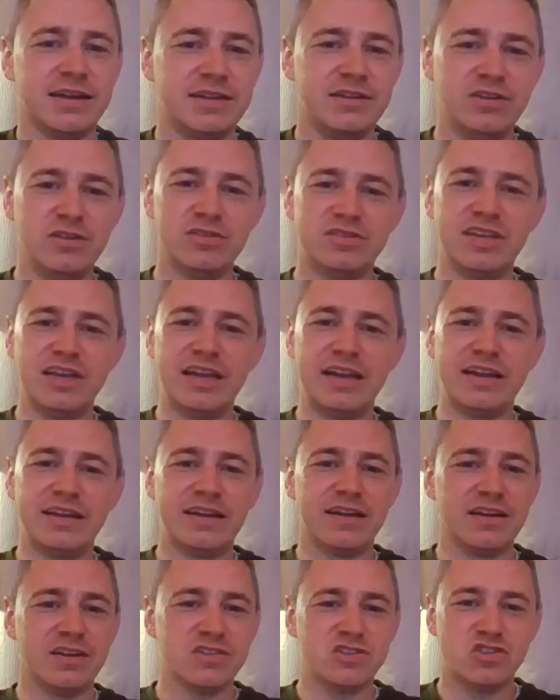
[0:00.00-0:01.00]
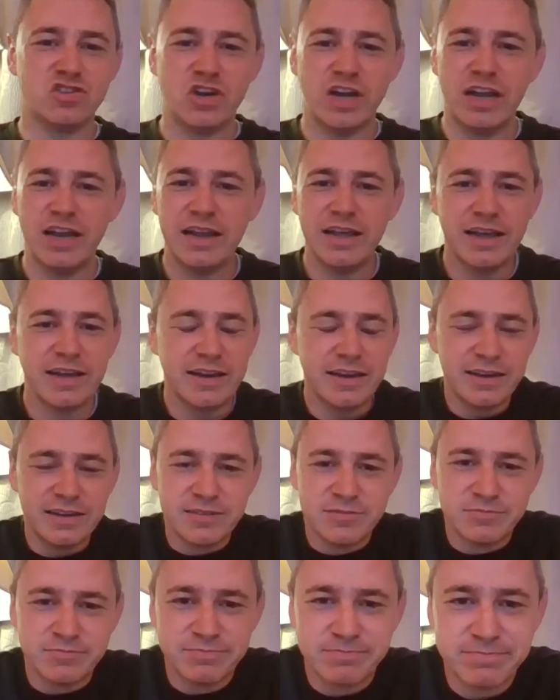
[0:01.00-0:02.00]
New Zealand and Australian,
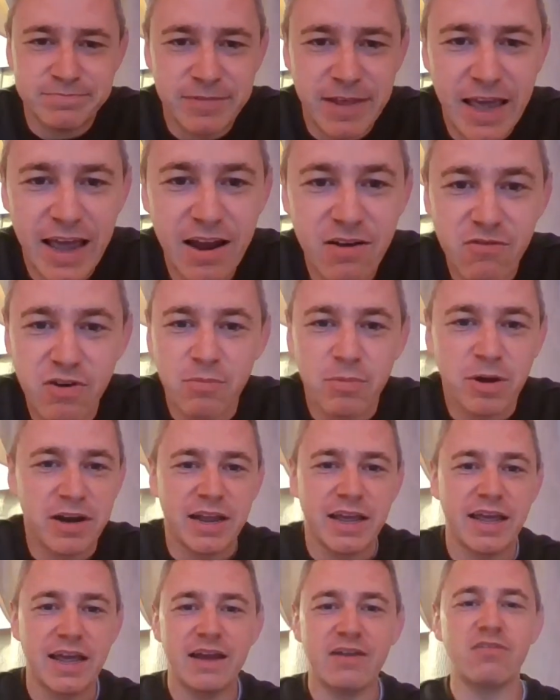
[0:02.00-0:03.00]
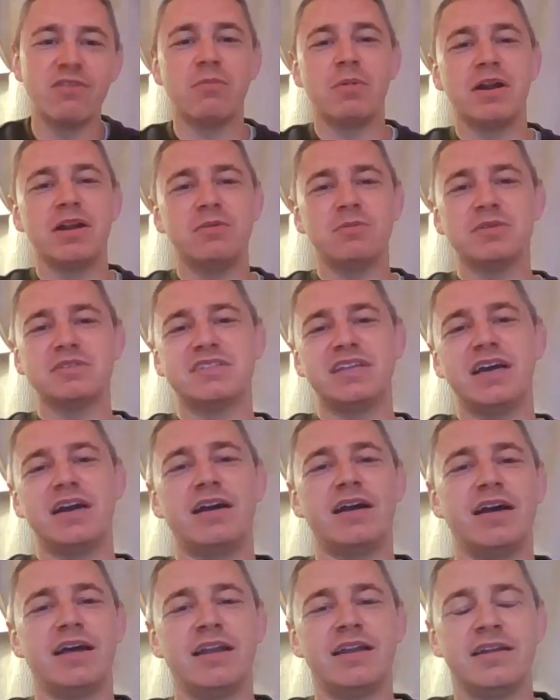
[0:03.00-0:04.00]
and everybody was
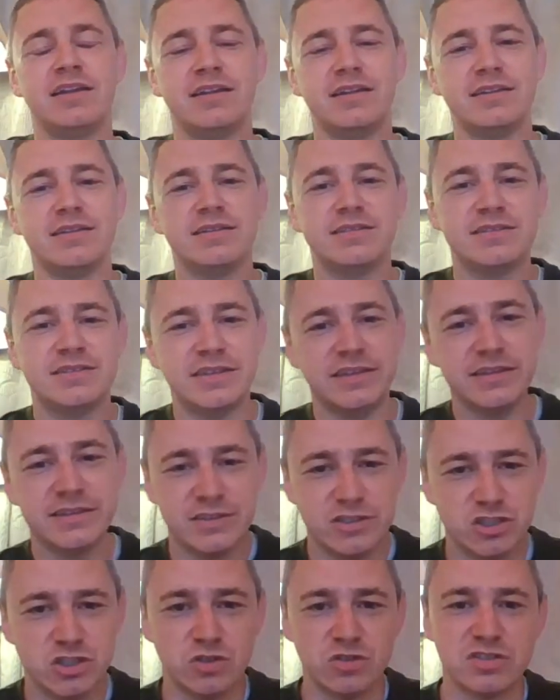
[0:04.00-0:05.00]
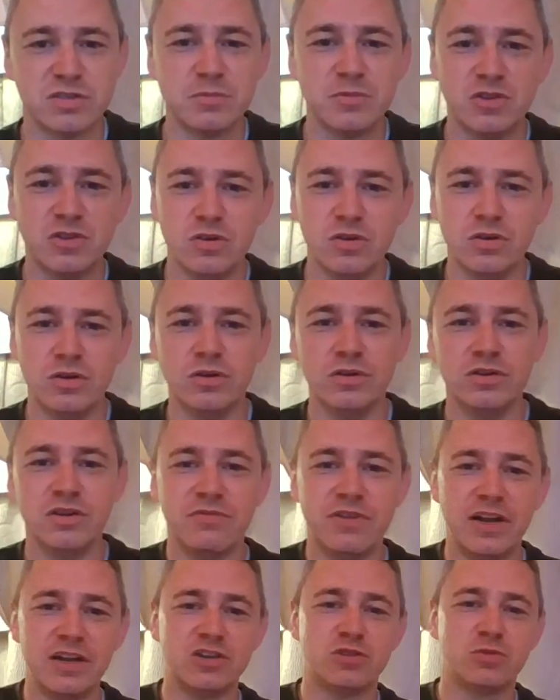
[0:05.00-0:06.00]
there. And to introduce them to the
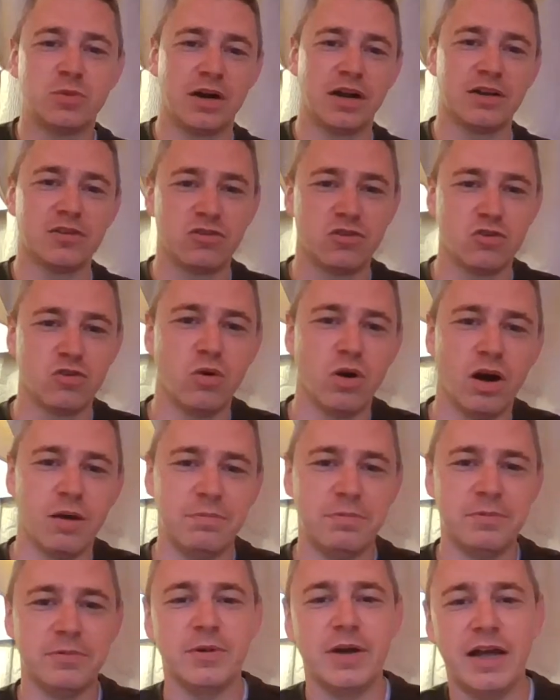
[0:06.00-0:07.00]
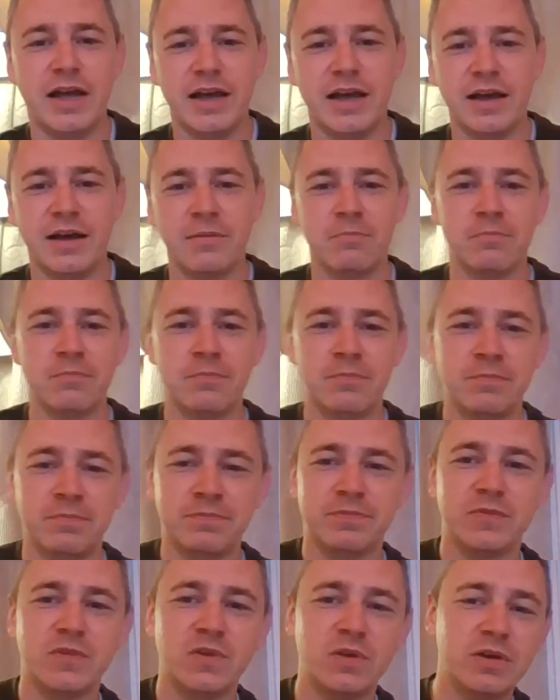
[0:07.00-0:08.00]
village where I grew up,
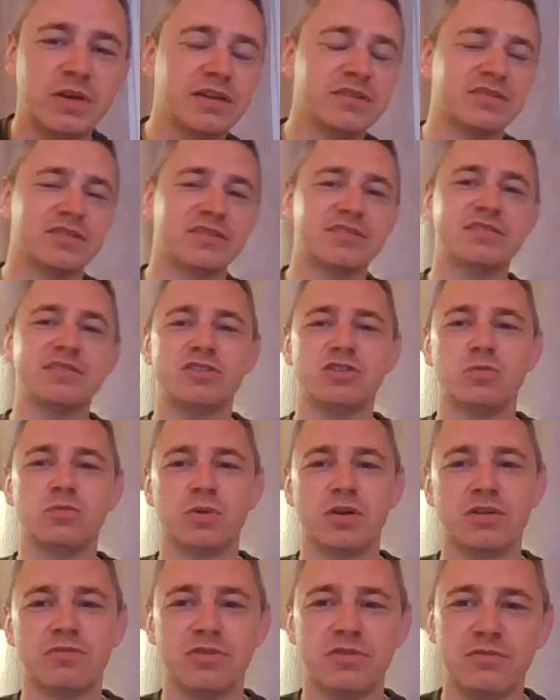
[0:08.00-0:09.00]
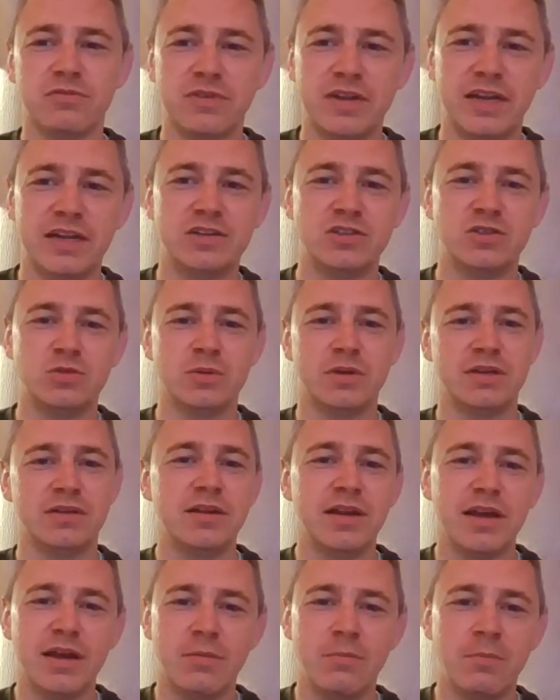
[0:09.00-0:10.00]
because it's such a wonderful village with
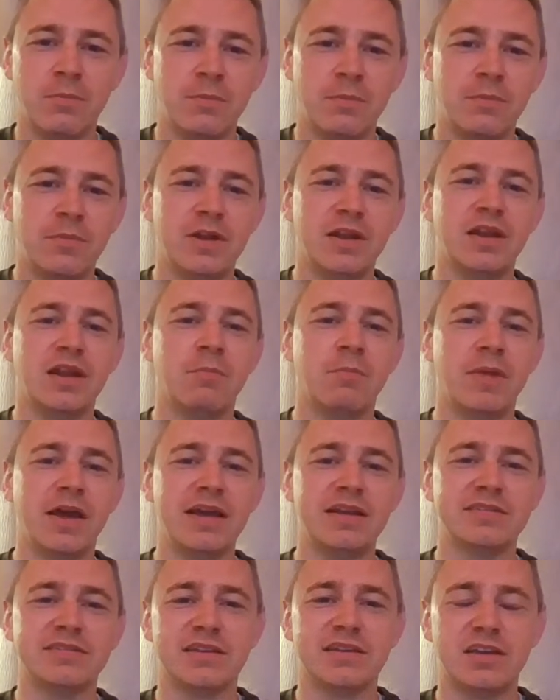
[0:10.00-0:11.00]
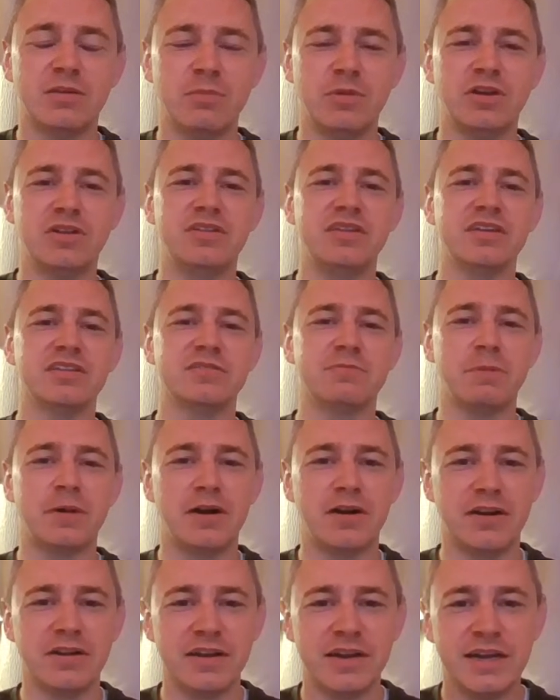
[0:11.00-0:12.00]
an amazing community of
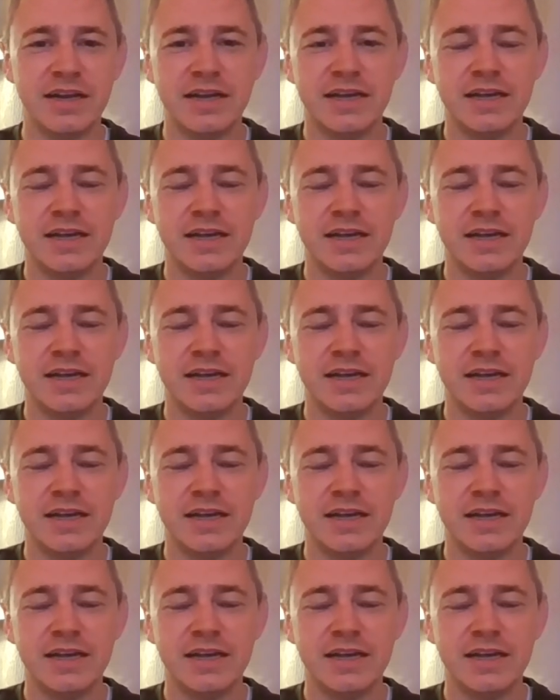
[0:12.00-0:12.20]
spirit.